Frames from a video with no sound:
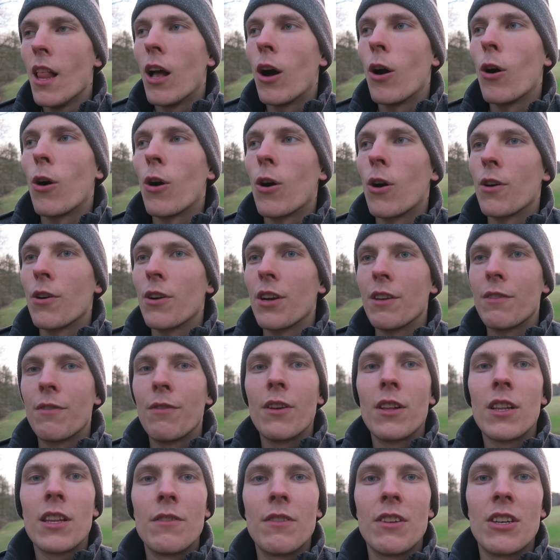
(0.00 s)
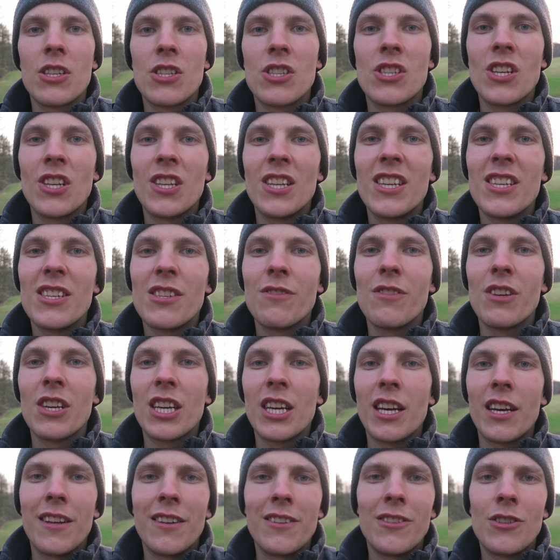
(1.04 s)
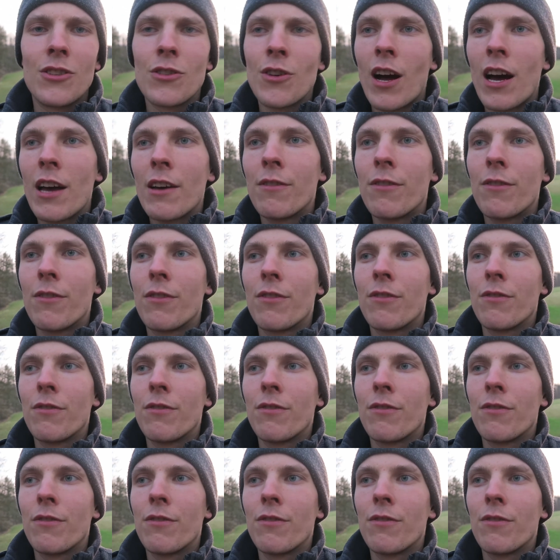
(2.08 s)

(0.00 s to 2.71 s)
or if we live in cities we can drive